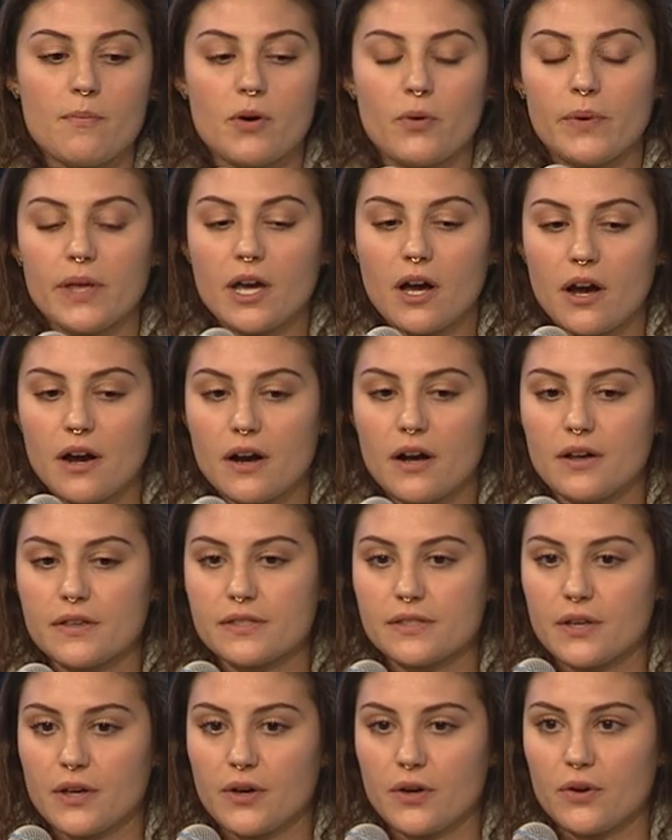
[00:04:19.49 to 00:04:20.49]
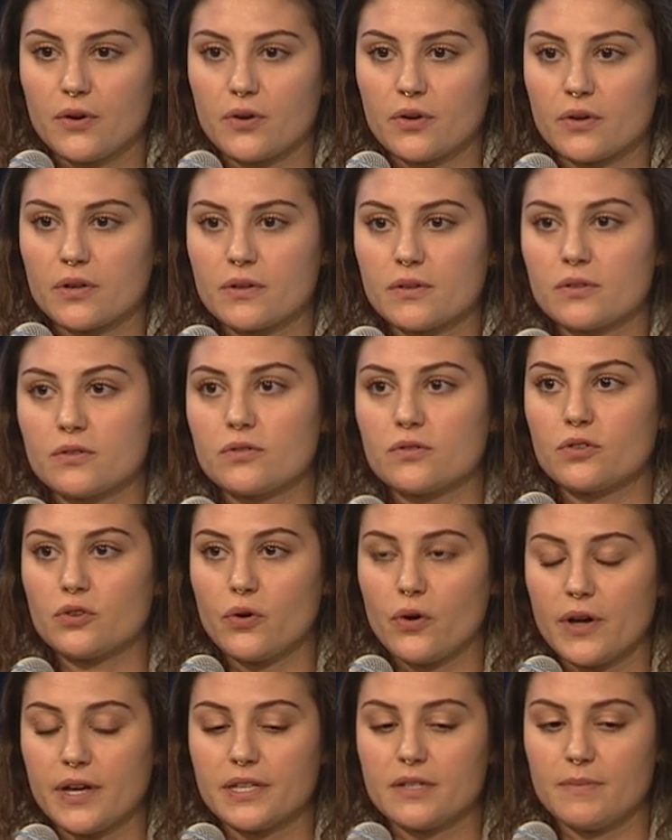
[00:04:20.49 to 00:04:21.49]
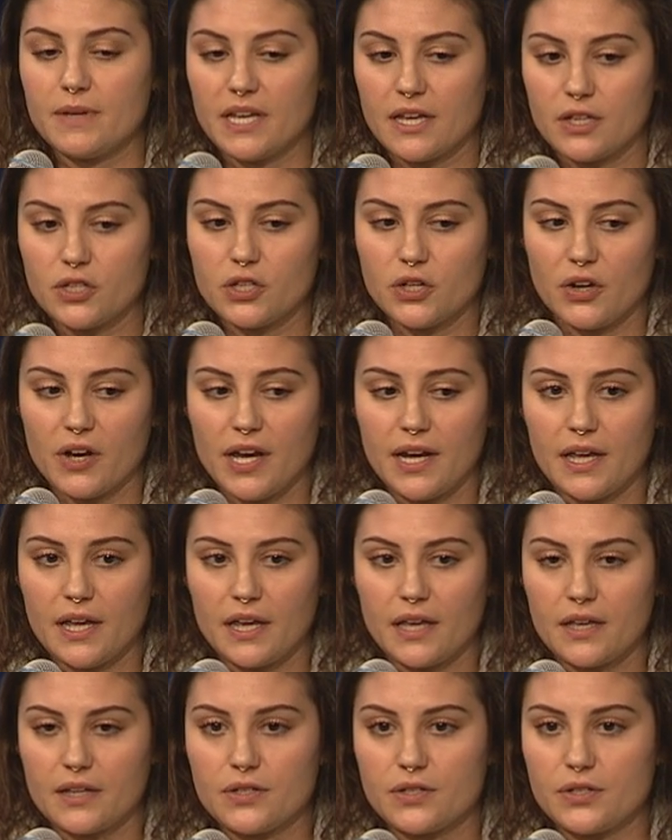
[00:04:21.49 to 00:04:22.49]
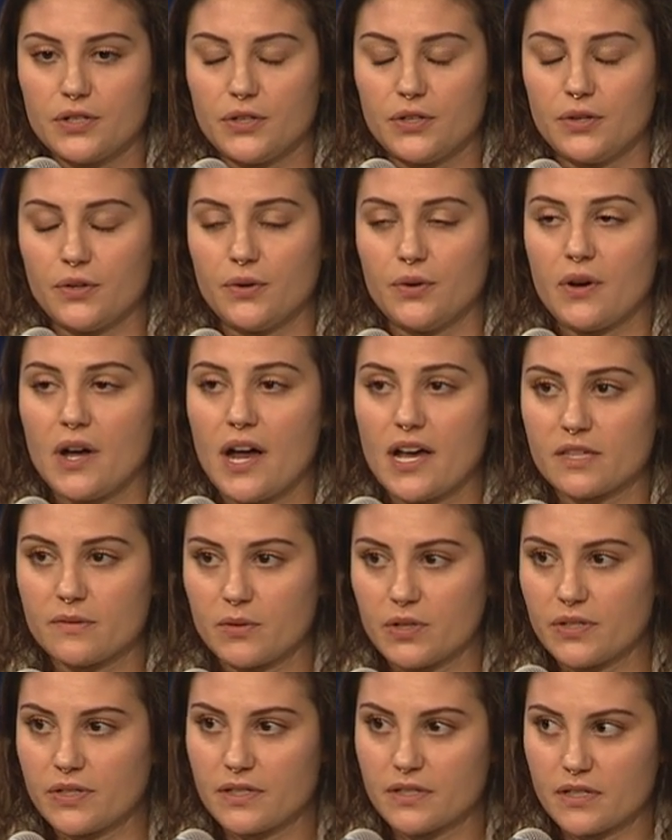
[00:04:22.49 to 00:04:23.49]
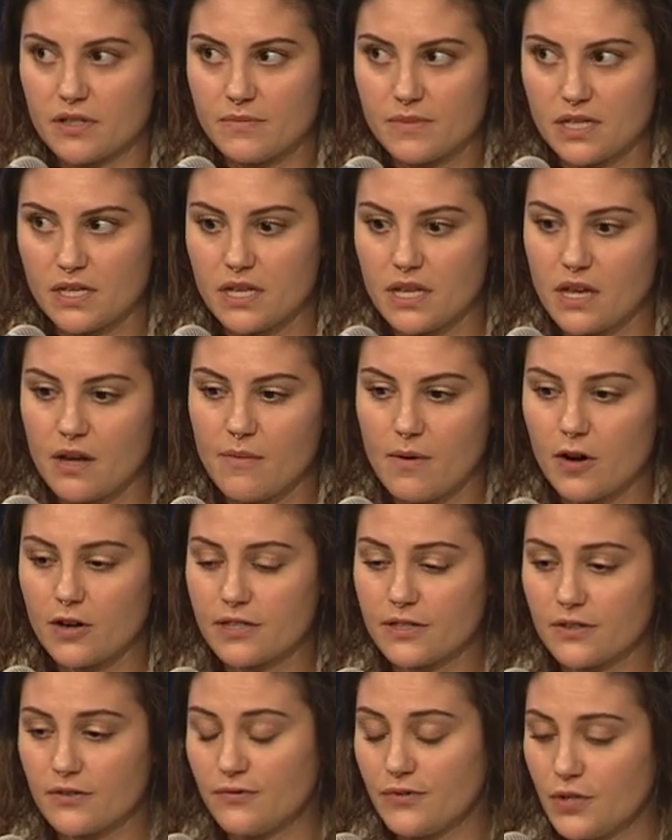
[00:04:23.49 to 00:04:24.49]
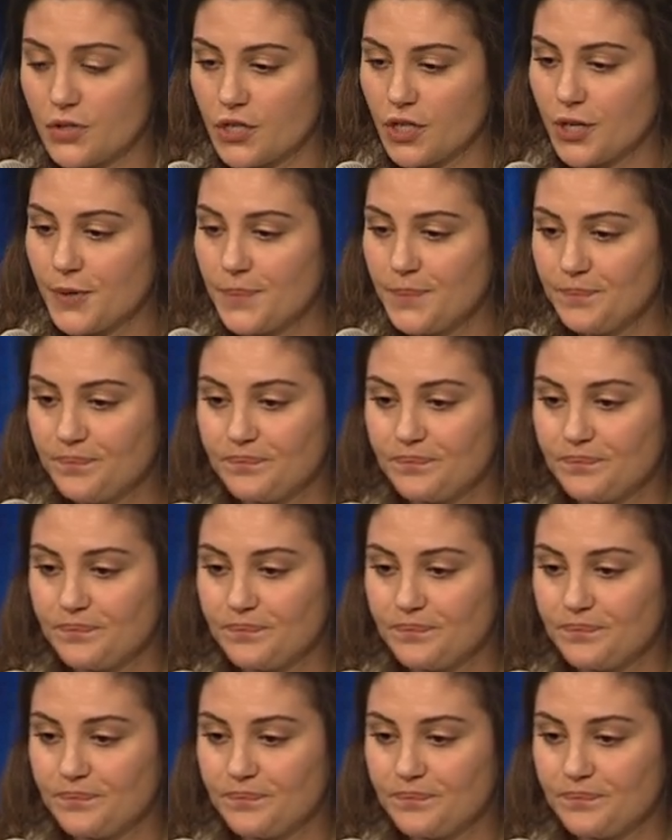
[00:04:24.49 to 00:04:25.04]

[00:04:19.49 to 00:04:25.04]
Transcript: But we are also going to be integrating into hospital systems and EMRs in the future.